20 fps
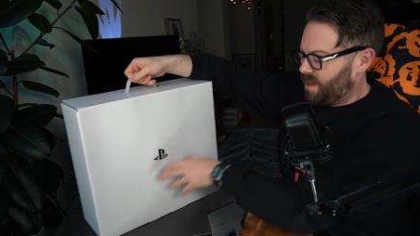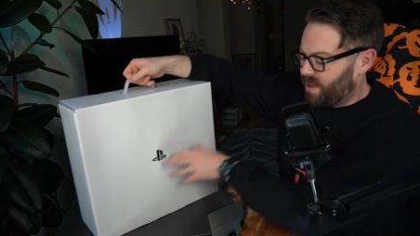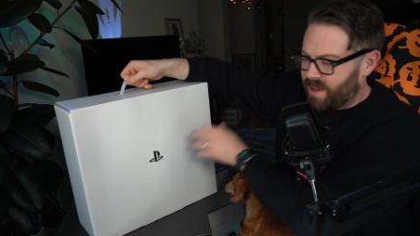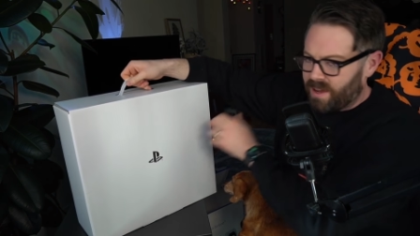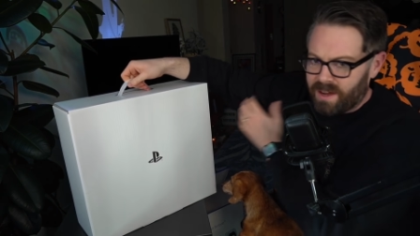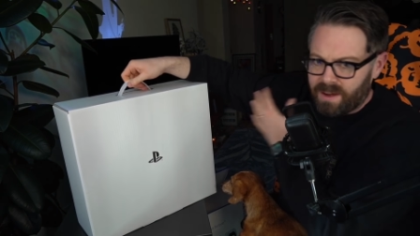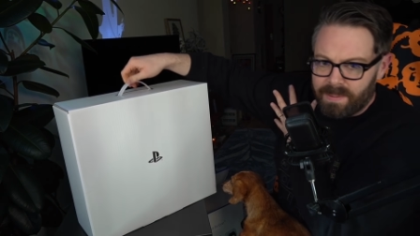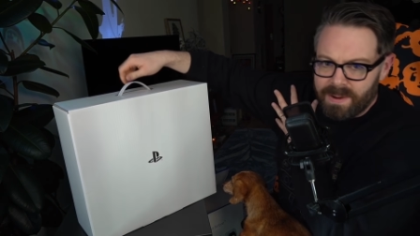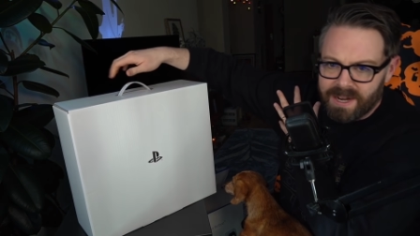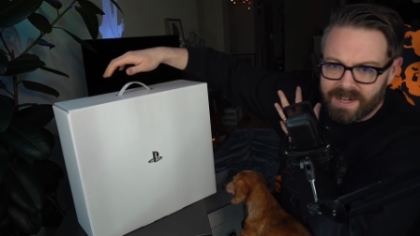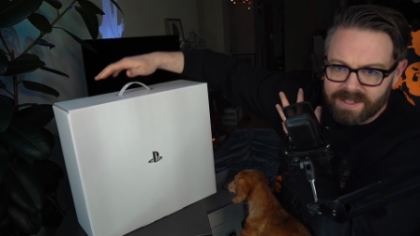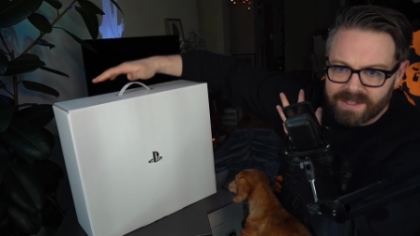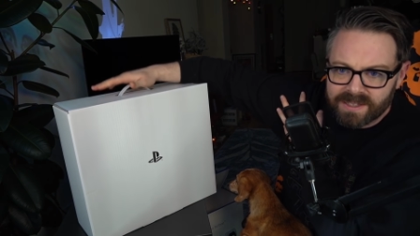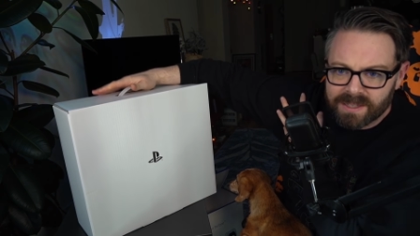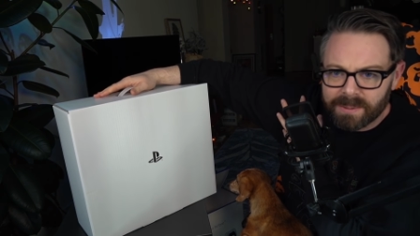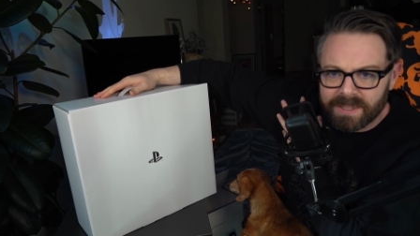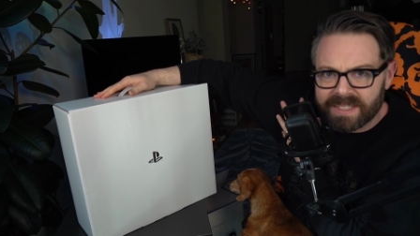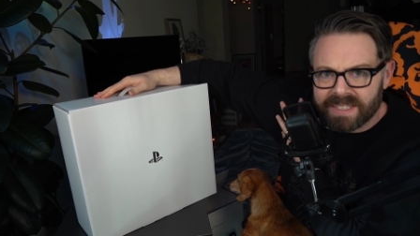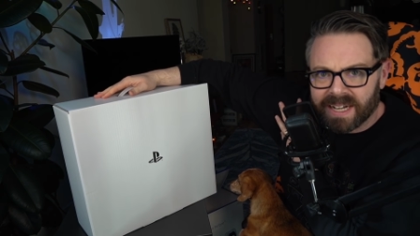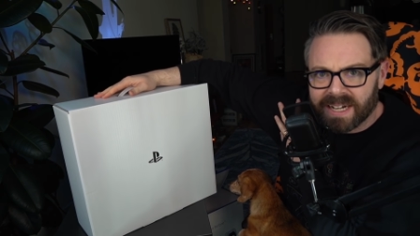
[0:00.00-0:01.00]
Oh man,
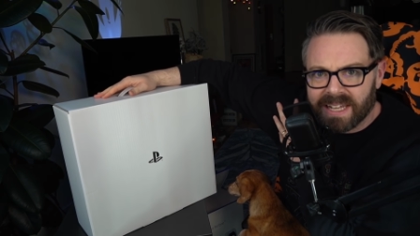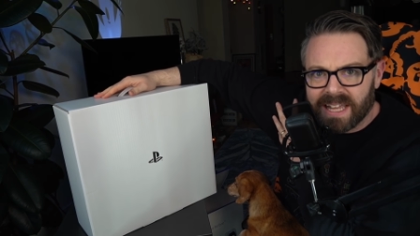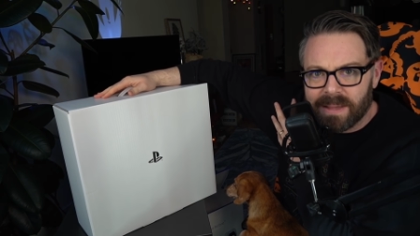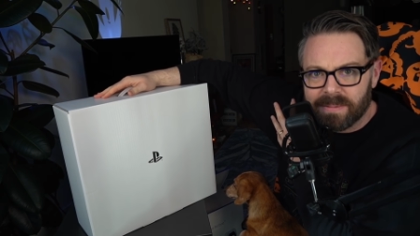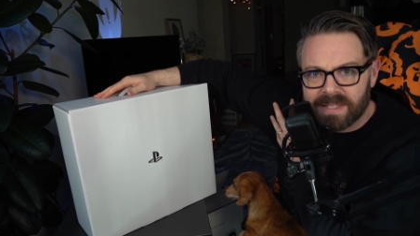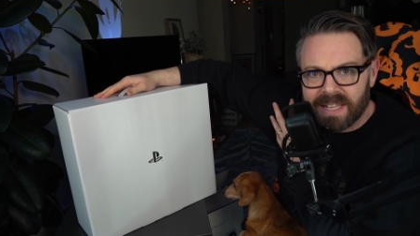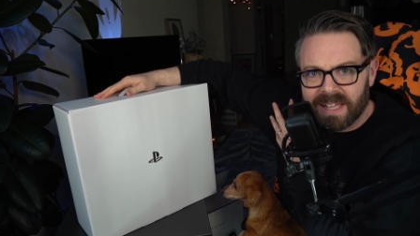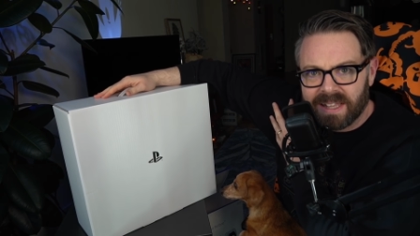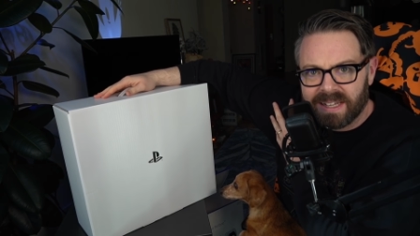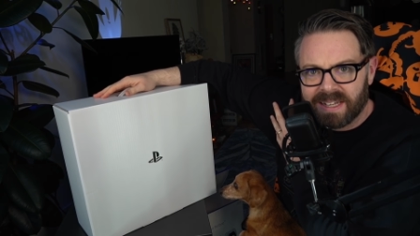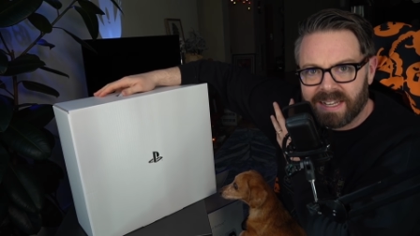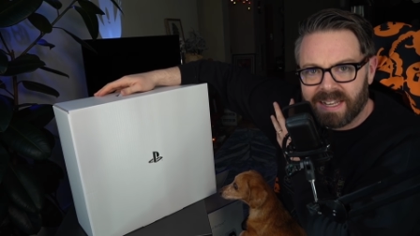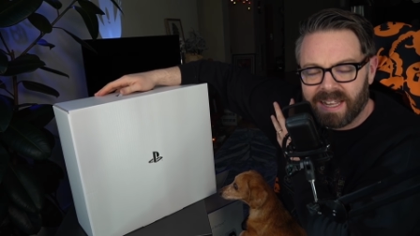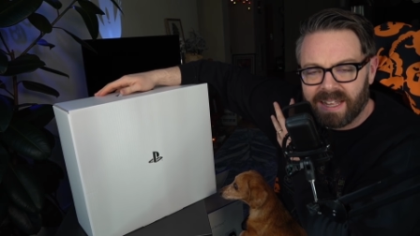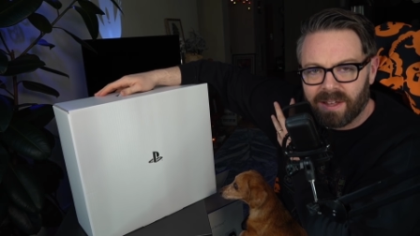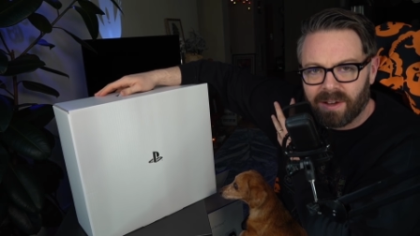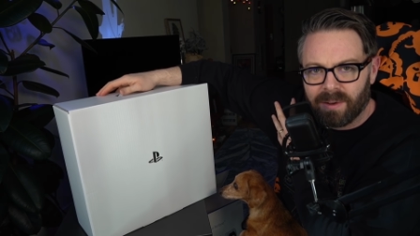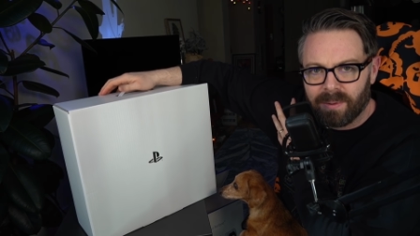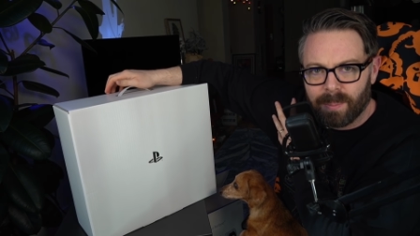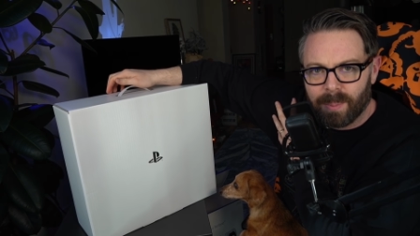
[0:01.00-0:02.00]
somebody said on Games Daily
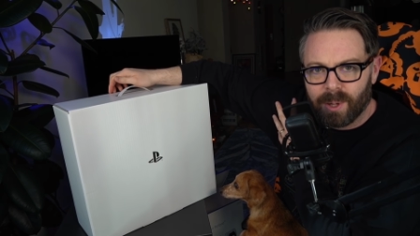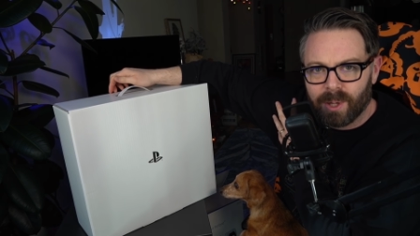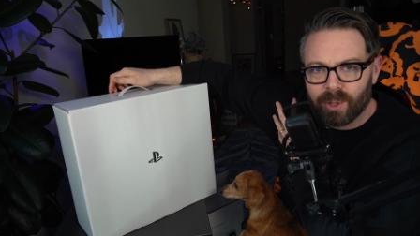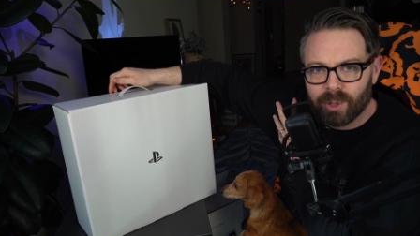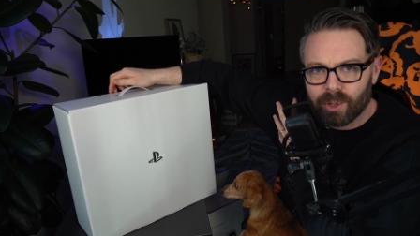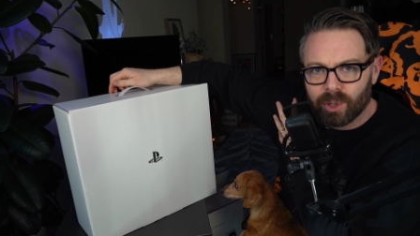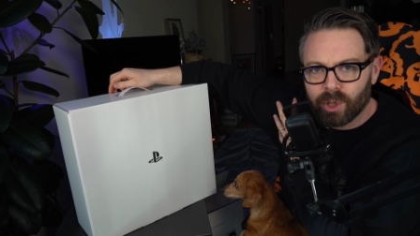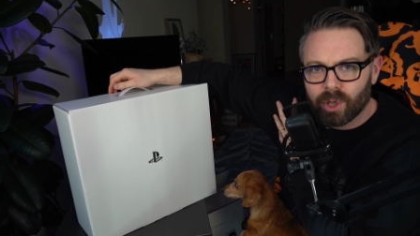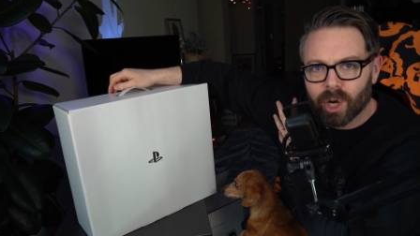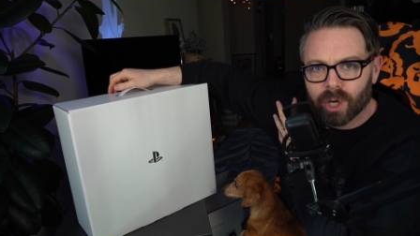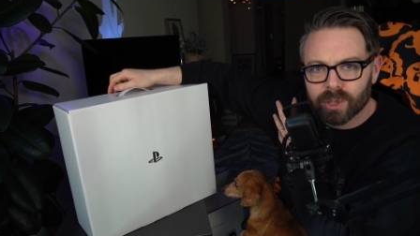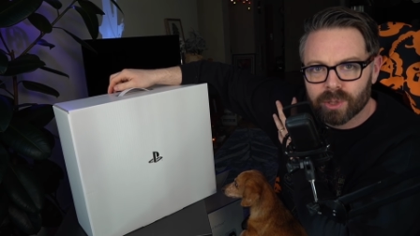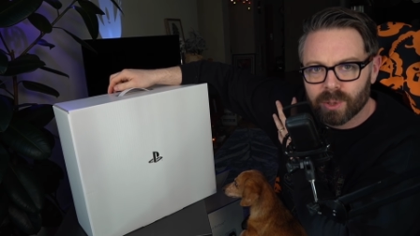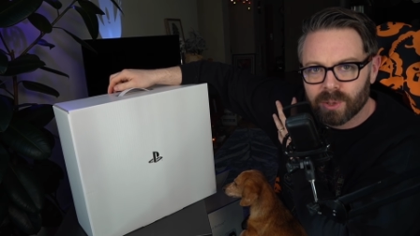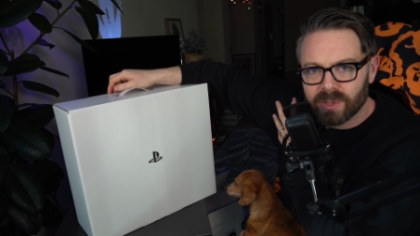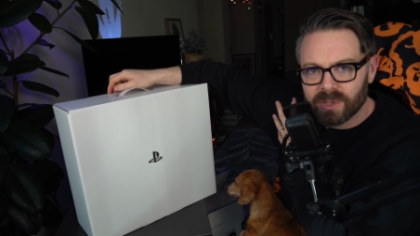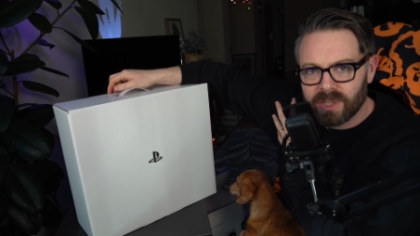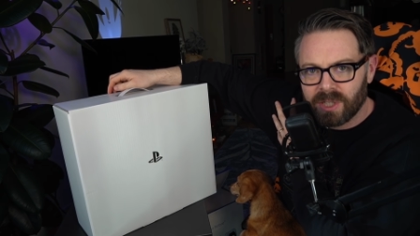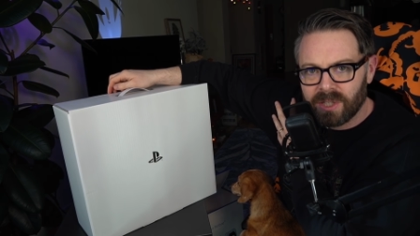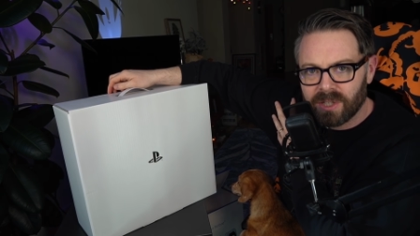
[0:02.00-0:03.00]
today, oh, but uh, console
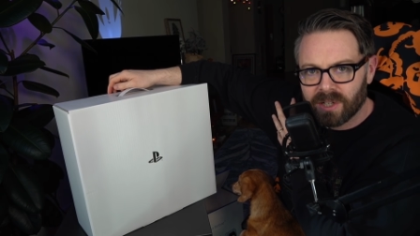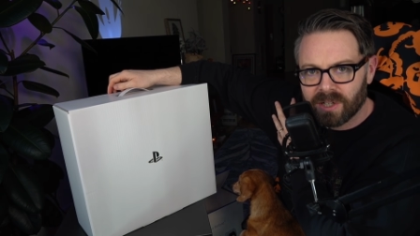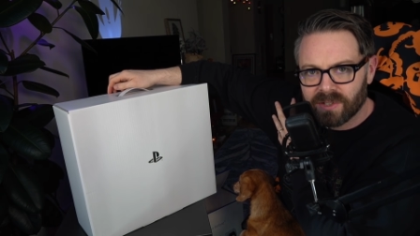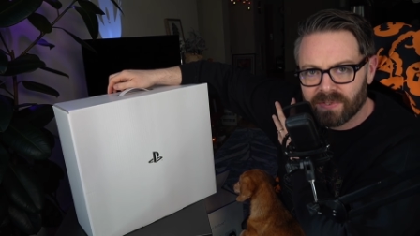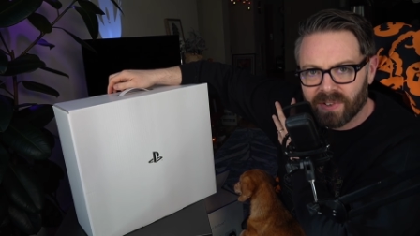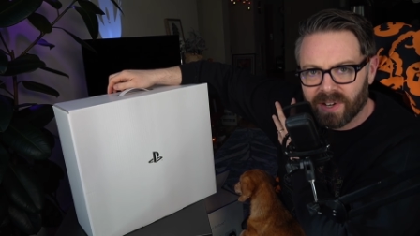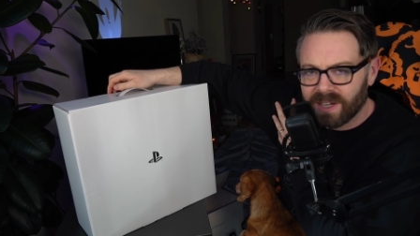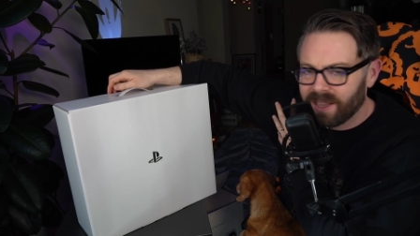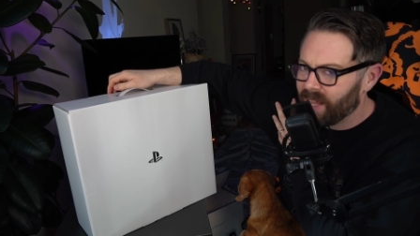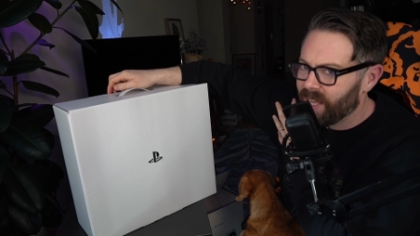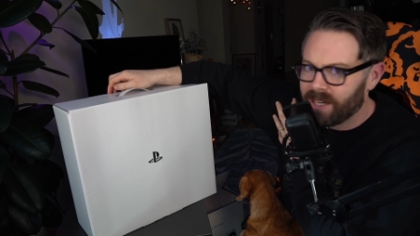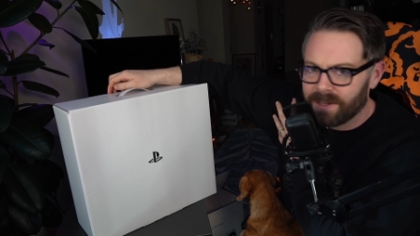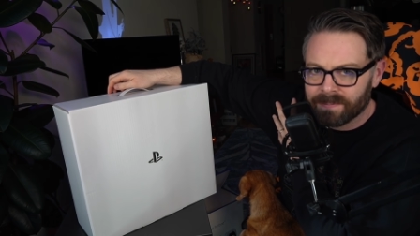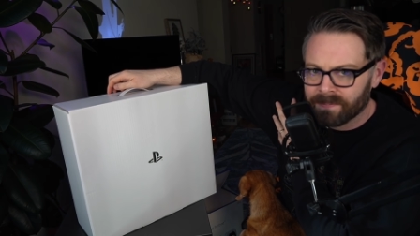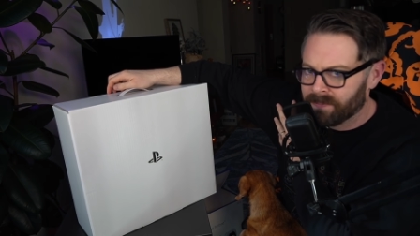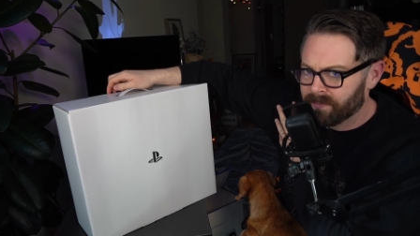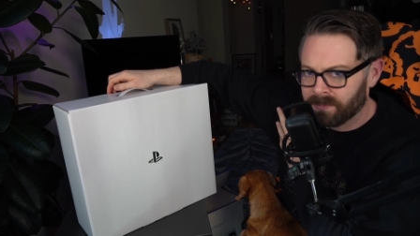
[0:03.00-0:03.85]
isn't in there. It's very light.